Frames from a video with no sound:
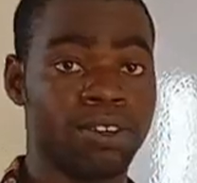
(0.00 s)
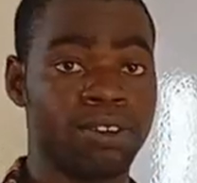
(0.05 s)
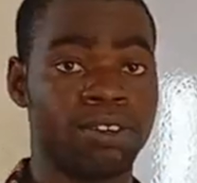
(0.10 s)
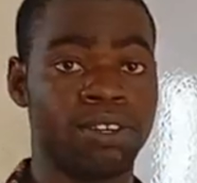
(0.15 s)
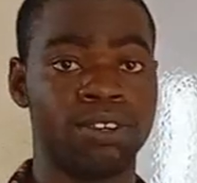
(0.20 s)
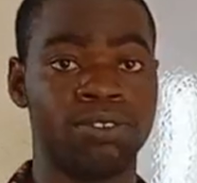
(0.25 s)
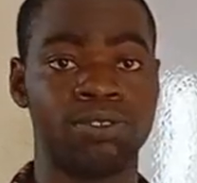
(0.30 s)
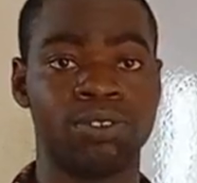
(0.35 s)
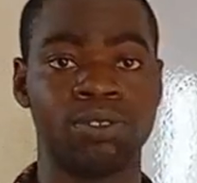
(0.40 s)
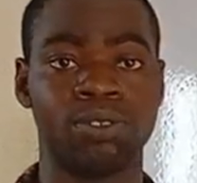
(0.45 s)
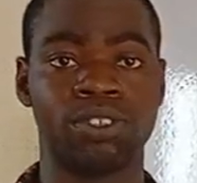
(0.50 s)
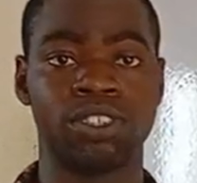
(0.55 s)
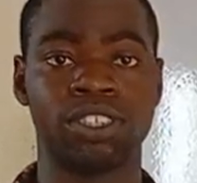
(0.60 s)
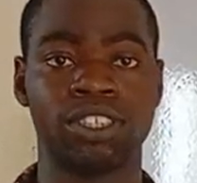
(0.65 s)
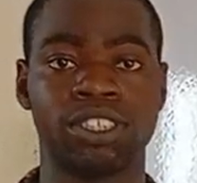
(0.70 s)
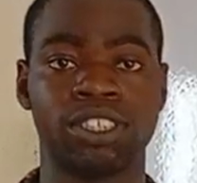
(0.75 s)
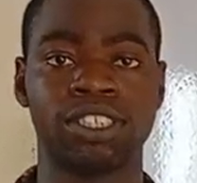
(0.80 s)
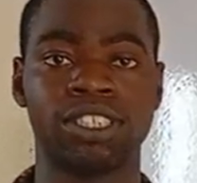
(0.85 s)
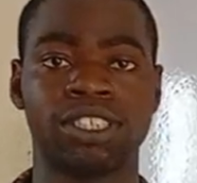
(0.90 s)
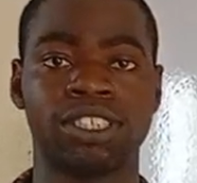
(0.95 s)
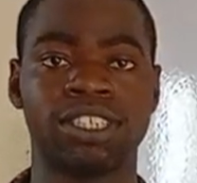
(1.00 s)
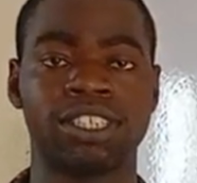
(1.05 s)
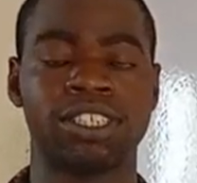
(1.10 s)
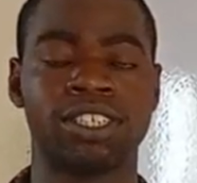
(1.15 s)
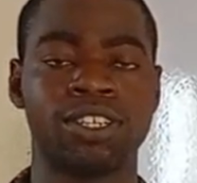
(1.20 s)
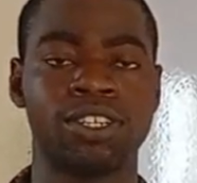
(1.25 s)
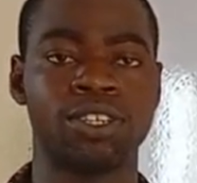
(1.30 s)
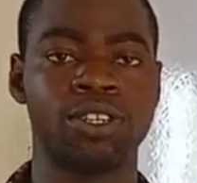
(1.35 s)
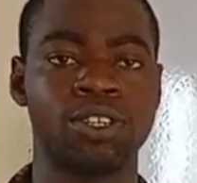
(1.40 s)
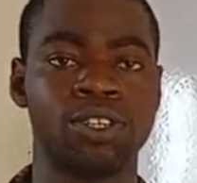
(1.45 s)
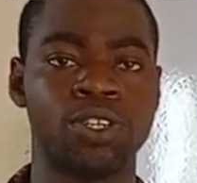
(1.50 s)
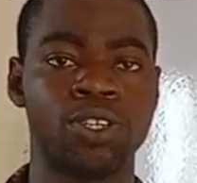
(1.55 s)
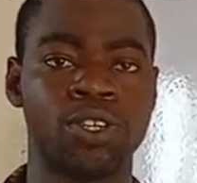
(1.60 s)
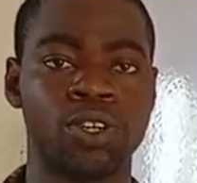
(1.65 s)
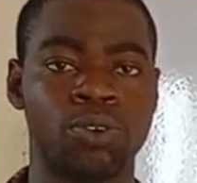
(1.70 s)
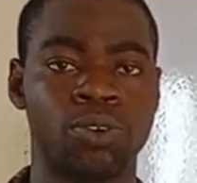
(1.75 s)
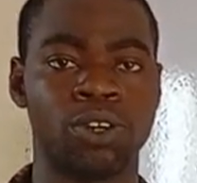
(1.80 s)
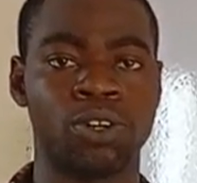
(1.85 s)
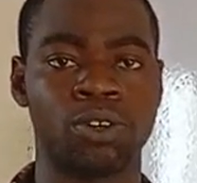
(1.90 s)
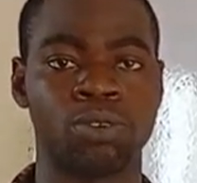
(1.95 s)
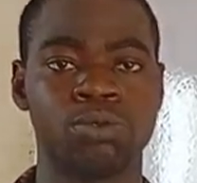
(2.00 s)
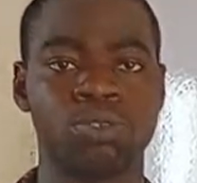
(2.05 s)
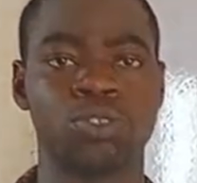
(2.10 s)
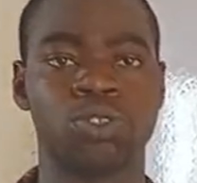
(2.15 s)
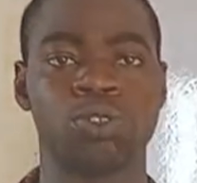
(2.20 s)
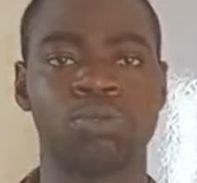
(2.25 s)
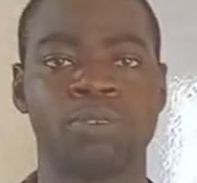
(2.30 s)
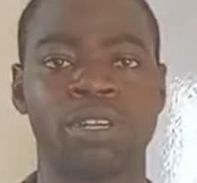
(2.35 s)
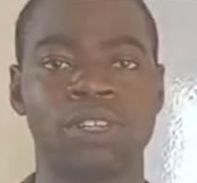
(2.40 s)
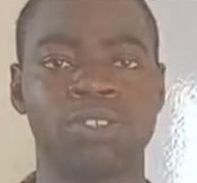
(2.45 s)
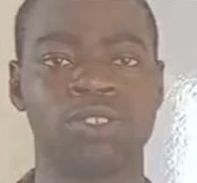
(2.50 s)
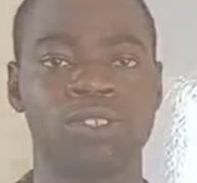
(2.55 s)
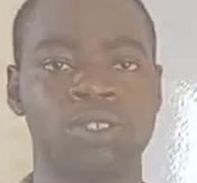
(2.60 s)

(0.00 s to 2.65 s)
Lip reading: Hello everyone, you're welcome to my